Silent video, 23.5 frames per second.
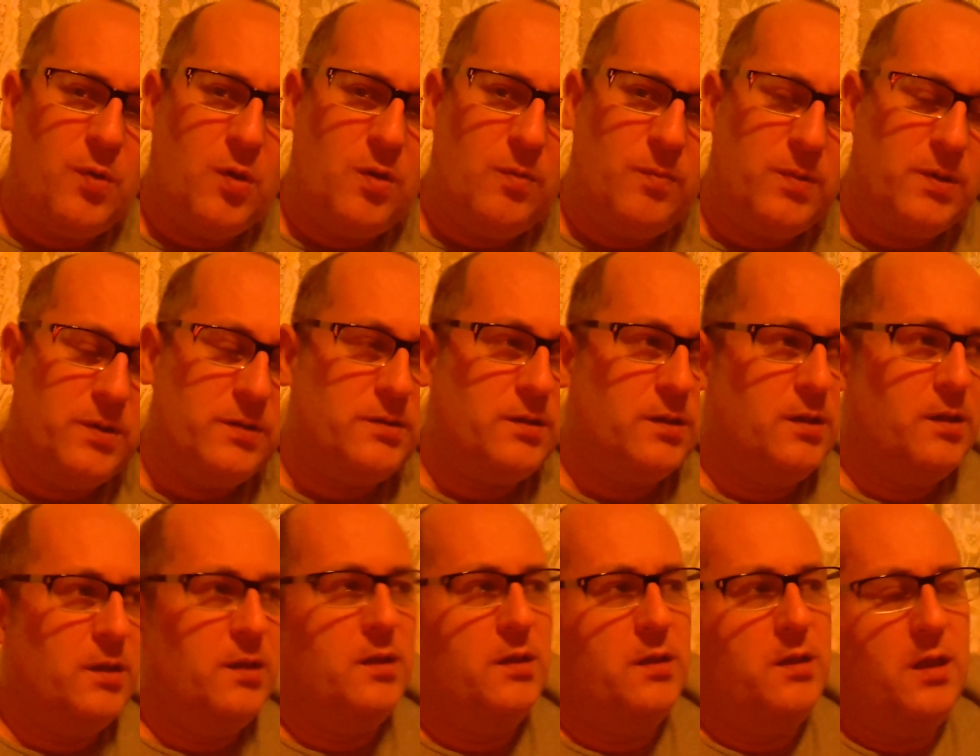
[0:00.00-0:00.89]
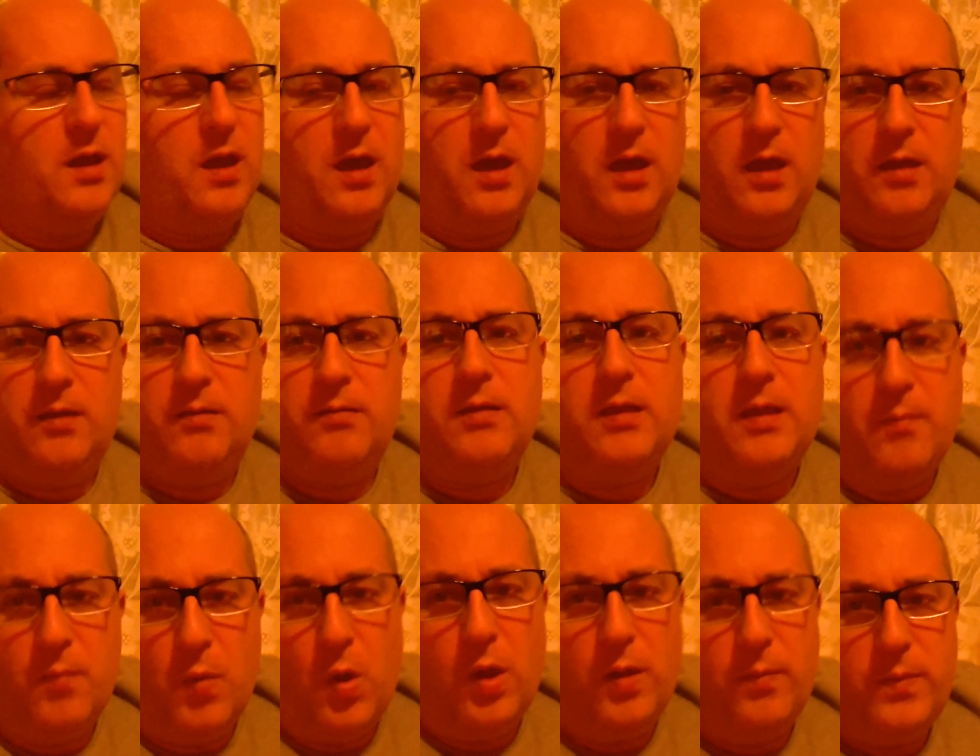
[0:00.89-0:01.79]
purpose, uh,
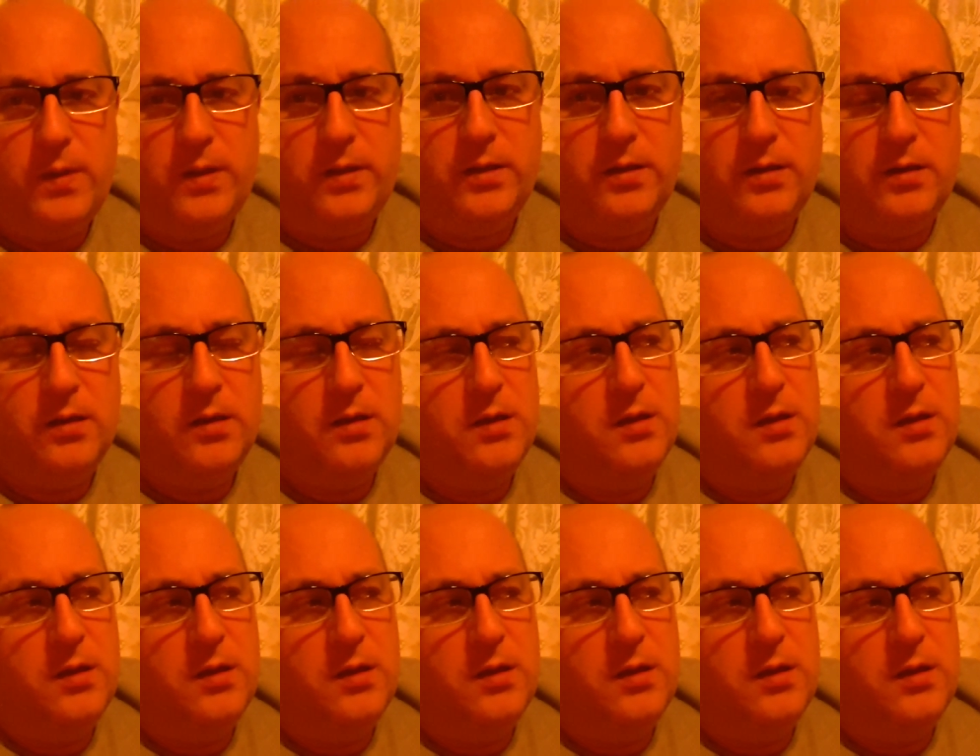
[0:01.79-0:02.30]
in my opinion.